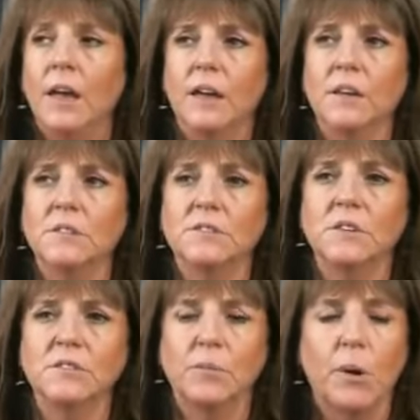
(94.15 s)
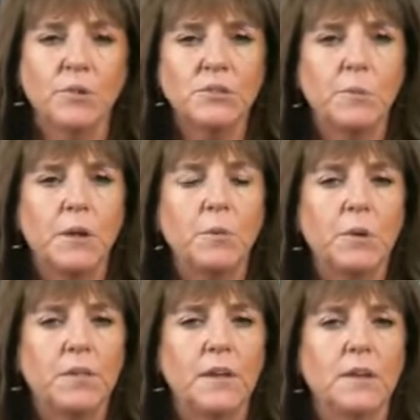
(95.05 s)
is supposed to be
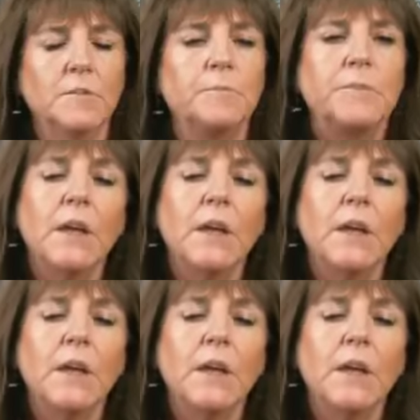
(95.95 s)
within